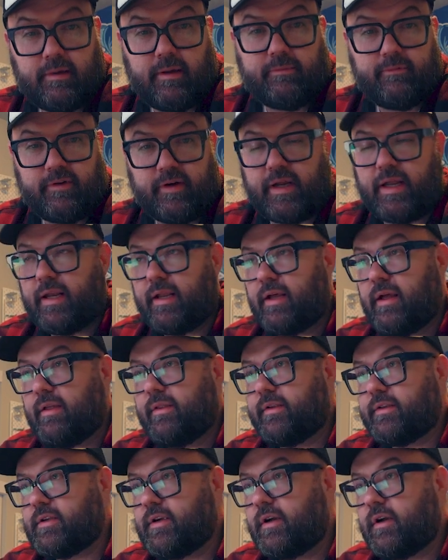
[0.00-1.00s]
forgetting all
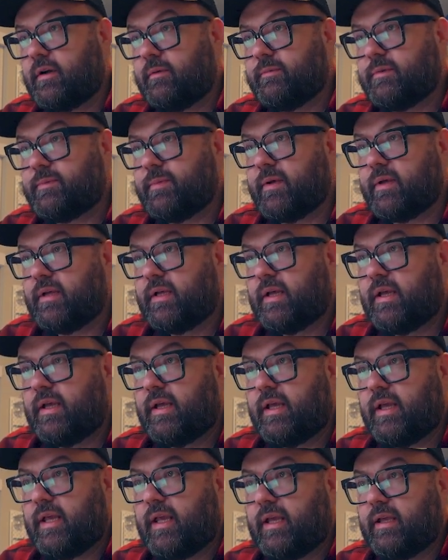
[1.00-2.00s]
the terms, but
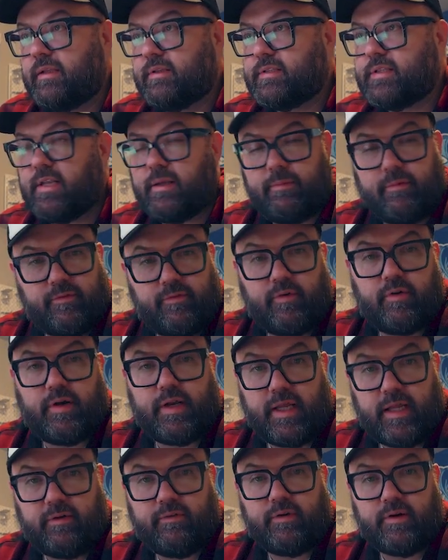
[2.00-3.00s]
in Cinema
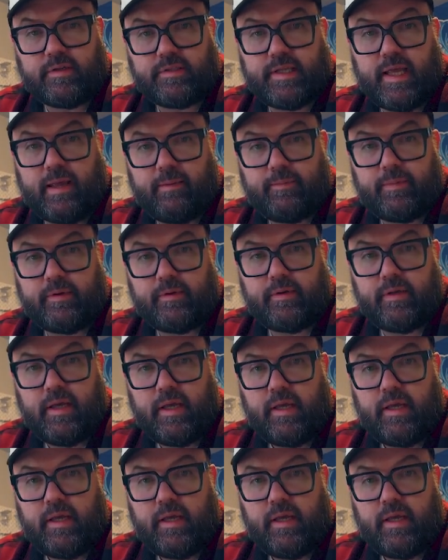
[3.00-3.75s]
4D, for example,